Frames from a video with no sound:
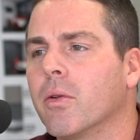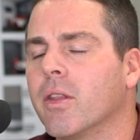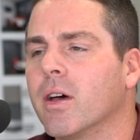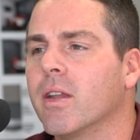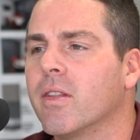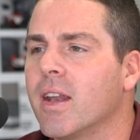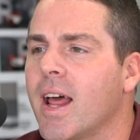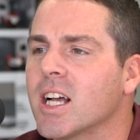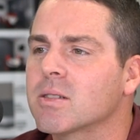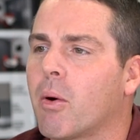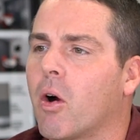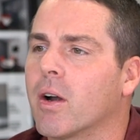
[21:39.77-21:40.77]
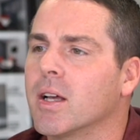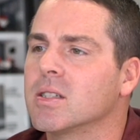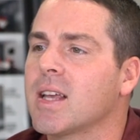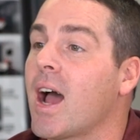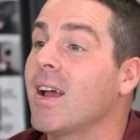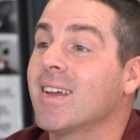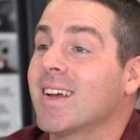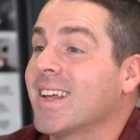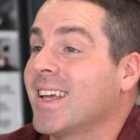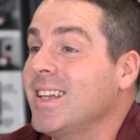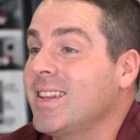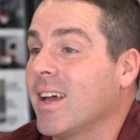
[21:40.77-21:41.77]
The next part is how are you going to
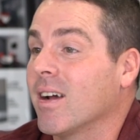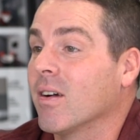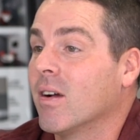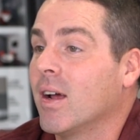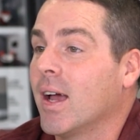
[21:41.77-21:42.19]
get there?